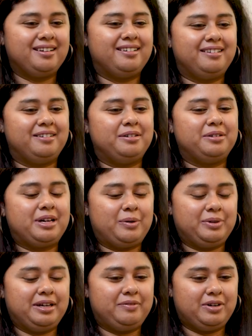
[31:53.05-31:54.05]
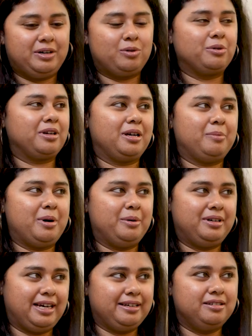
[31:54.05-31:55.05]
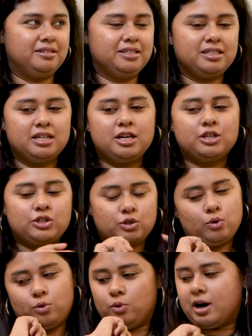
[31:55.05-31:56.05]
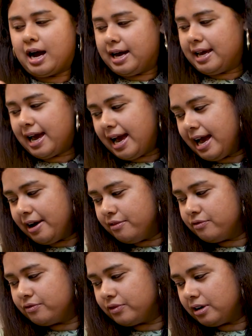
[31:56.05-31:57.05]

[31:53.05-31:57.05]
Now that we are talking about tigers, so I have